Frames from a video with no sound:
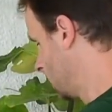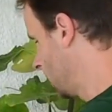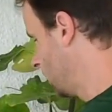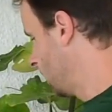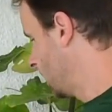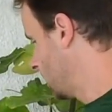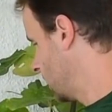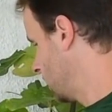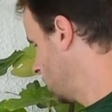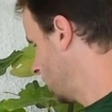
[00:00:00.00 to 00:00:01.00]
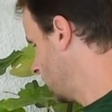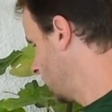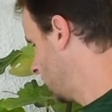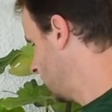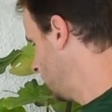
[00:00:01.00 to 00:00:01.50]
Because if there are no
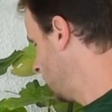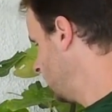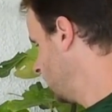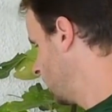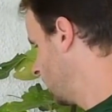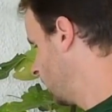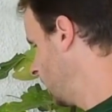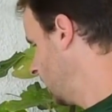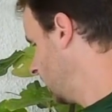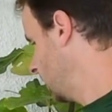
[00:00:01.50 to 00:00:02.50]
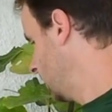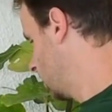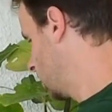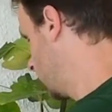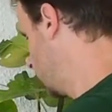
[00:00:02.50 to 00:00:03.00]
leaves left on the cutting now, I'm
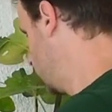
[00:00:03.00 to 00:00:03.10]
just going to